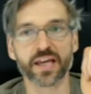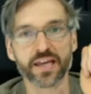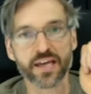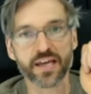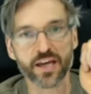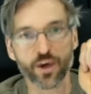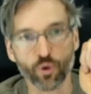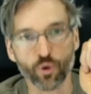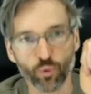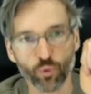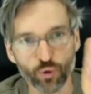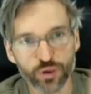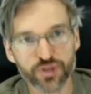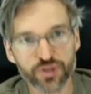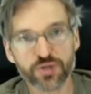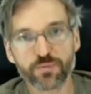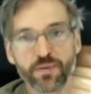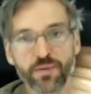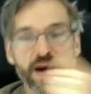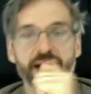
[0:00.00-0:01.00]
would you
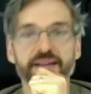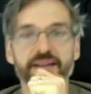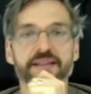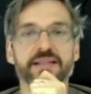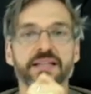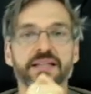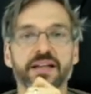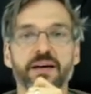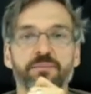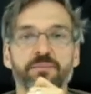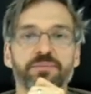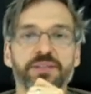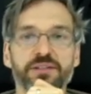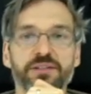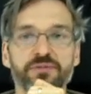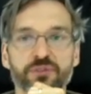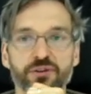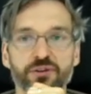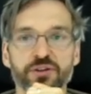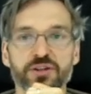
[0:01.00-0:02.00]
buy this company
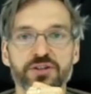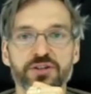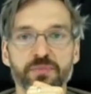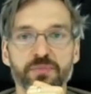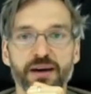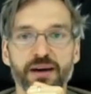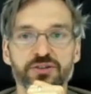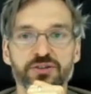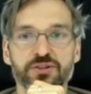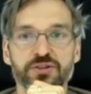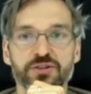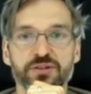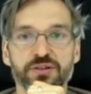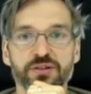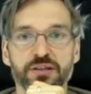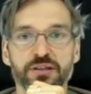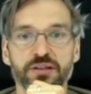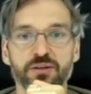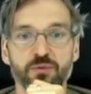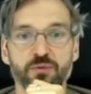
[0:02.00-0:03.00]
for this much?
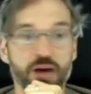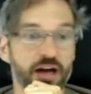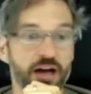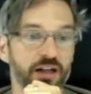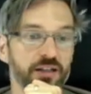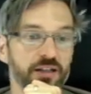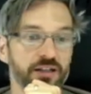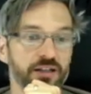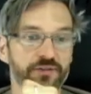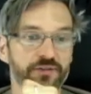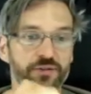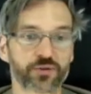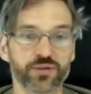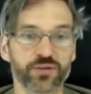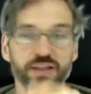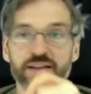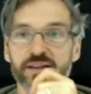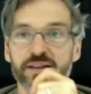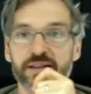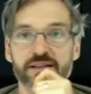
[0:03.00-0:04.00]
Well, if you
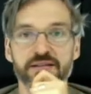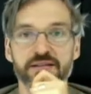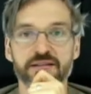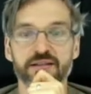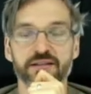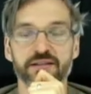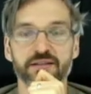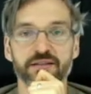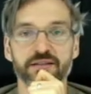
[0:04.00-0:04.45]
did this